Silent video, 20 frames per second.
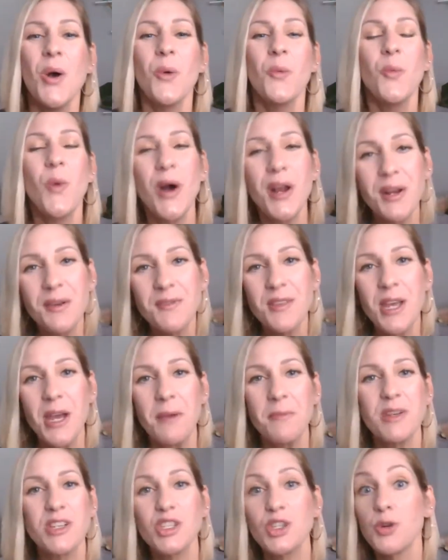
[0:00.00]
One of
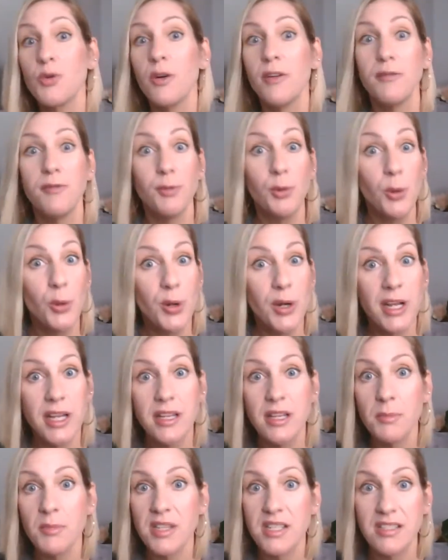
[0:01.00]
them is to
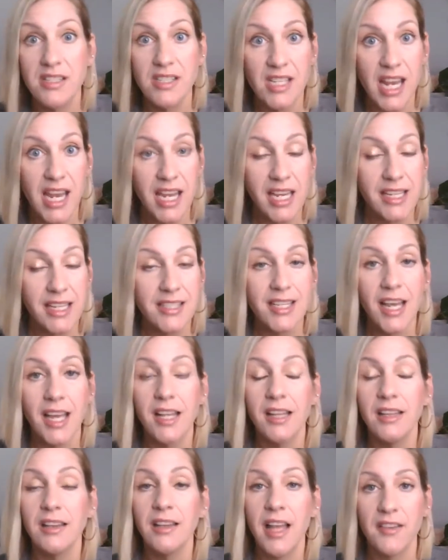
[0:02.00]
avoid the mistakes
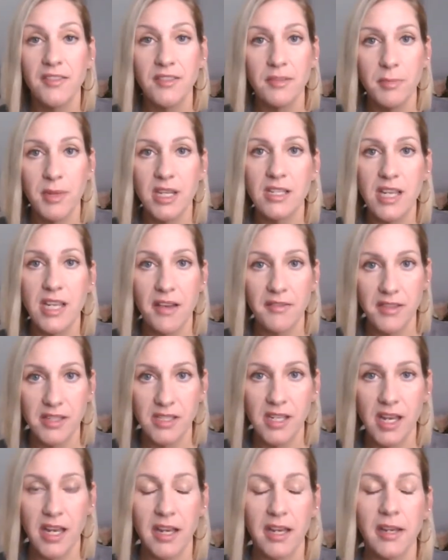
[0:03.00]
that left me
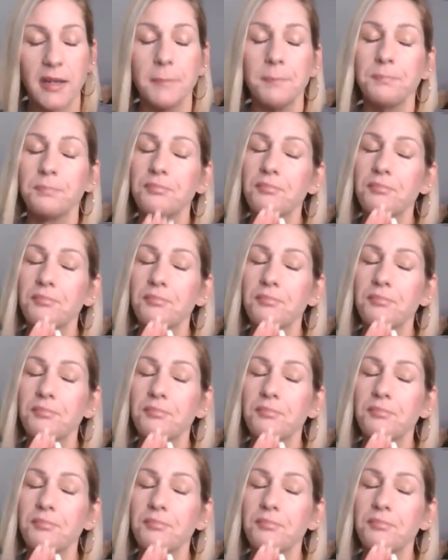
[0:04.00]
devastated.